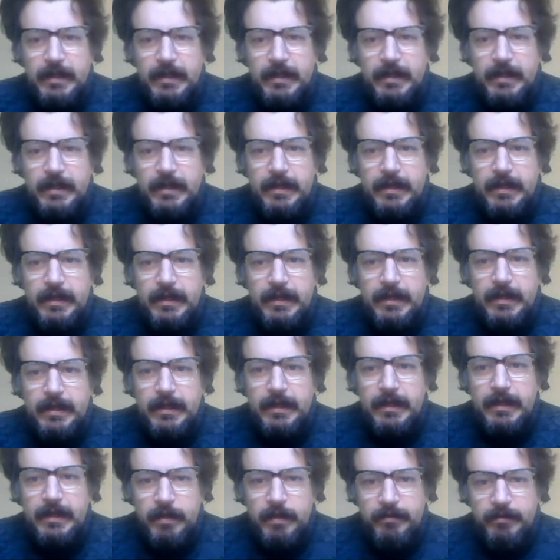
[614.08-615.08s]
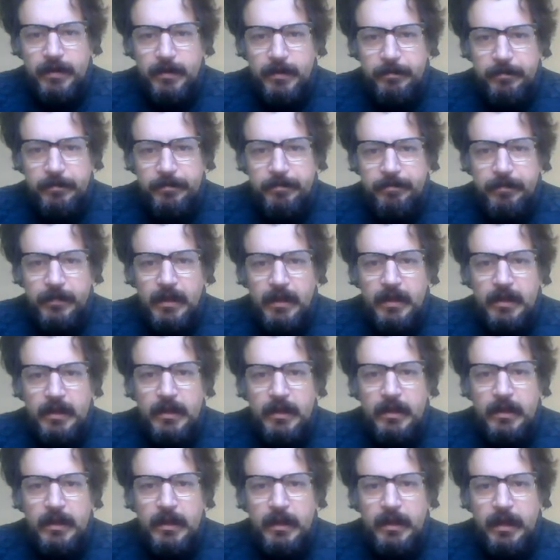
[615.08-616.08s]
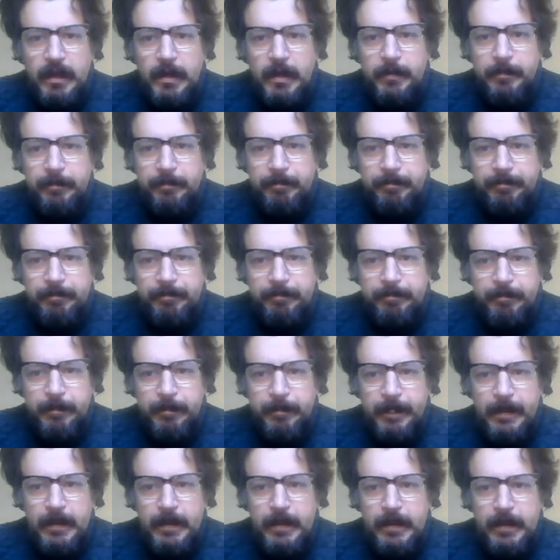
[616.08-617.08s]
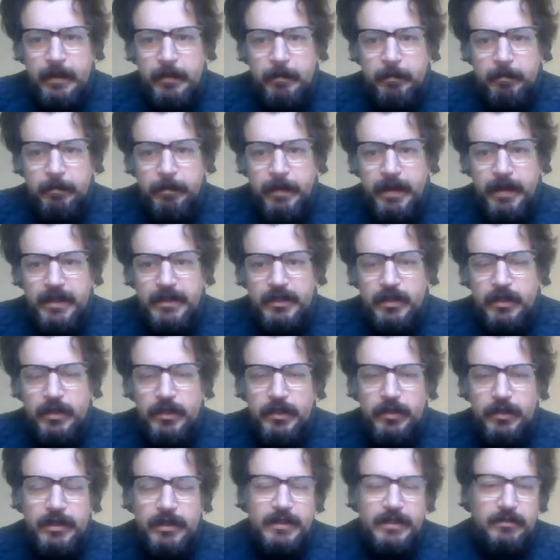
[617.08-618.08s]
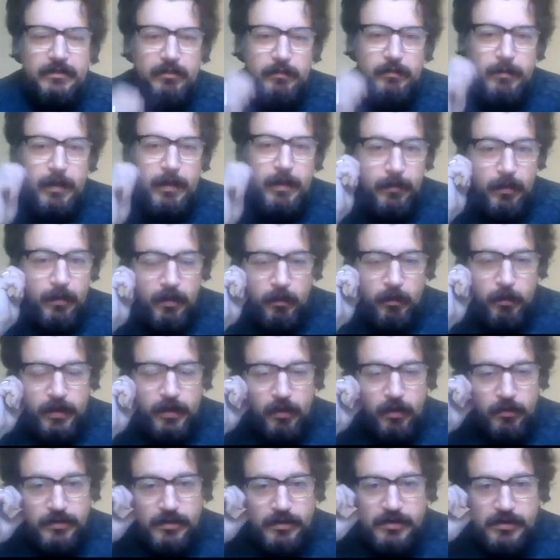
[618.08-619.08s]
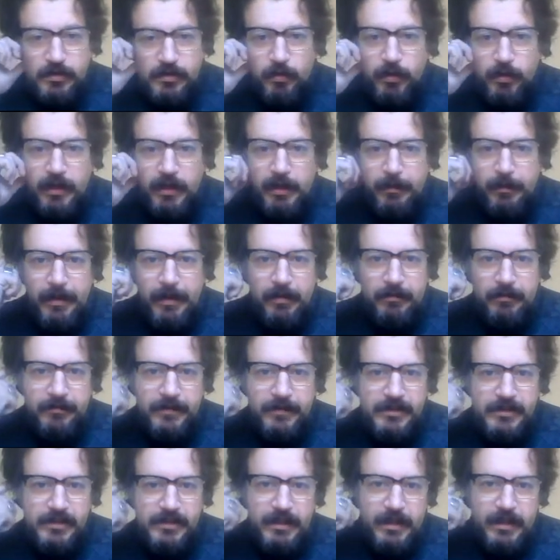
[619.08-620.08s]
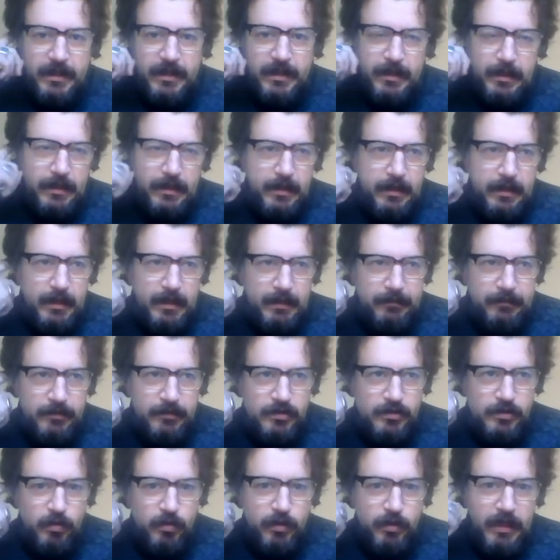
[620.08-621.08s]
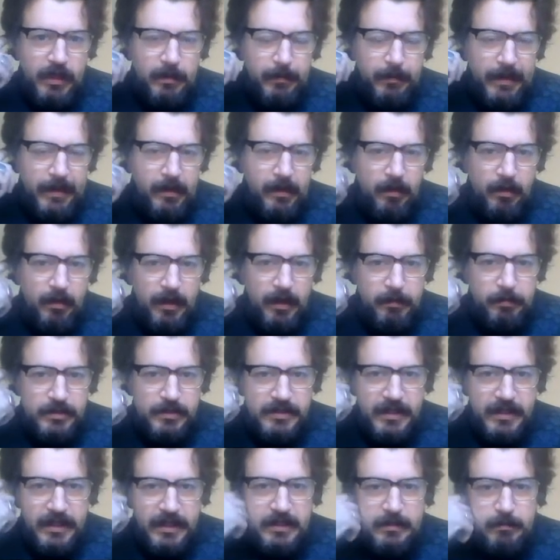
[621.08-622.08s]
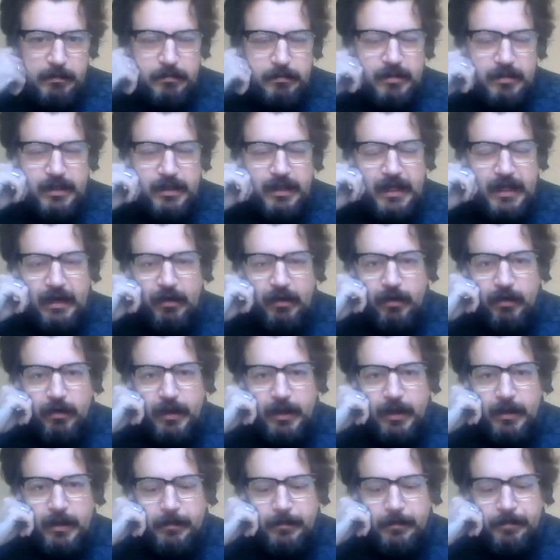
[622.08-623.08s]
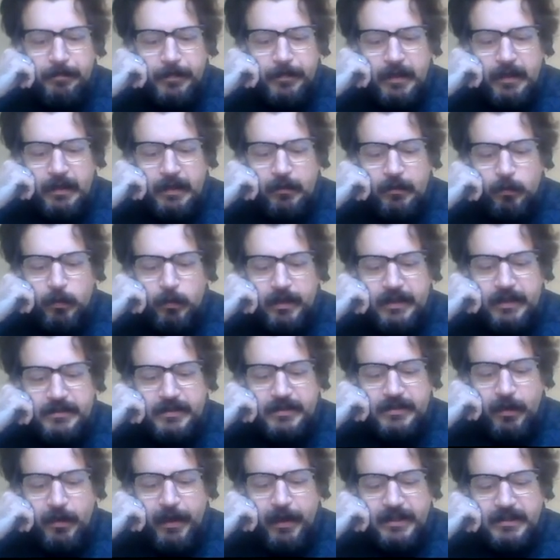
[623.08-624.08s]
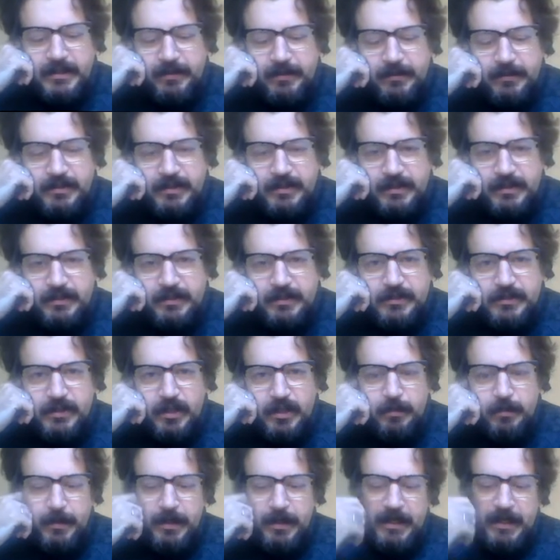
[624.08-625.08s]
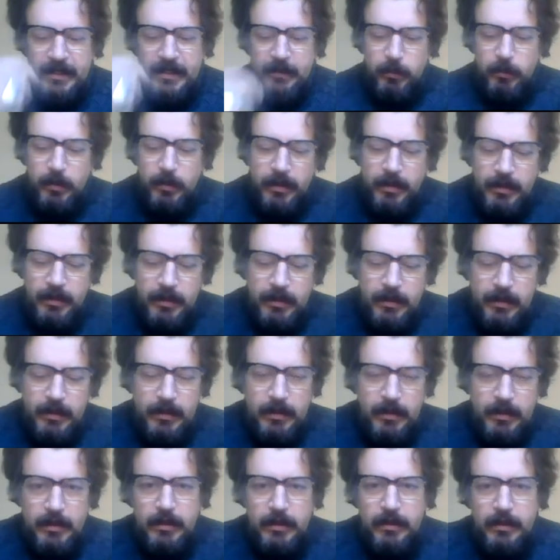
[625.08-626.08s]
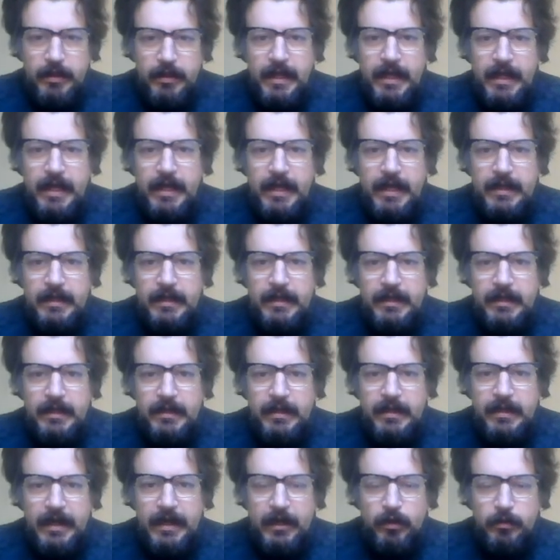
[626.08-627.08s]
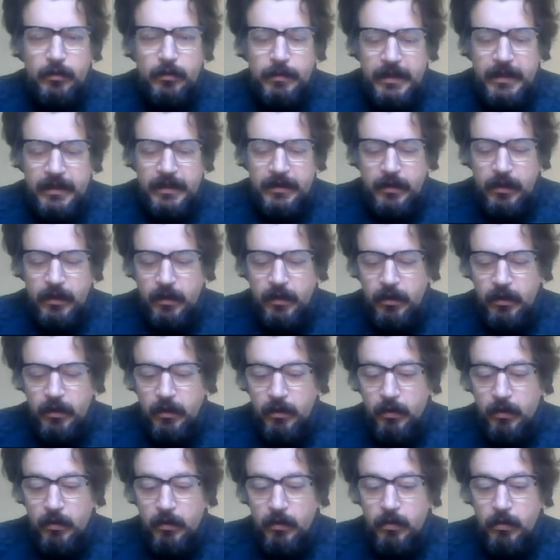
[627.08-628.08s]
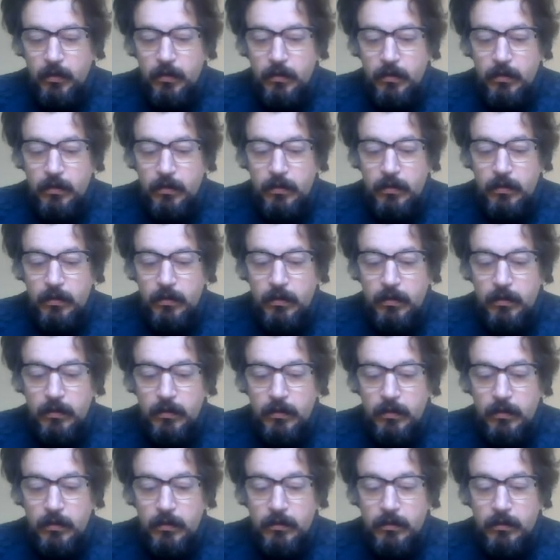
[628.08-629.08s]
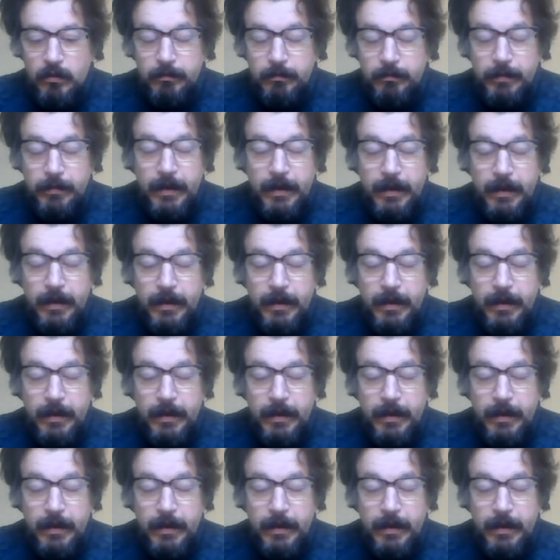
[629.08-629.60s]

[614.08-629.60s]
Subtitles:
in it whatsoever. But you need to remember that we're not just talking about fishing. If you're talking about a highly protected marine area where there's no activity disturbing anyone, then that could mean no powerboating, no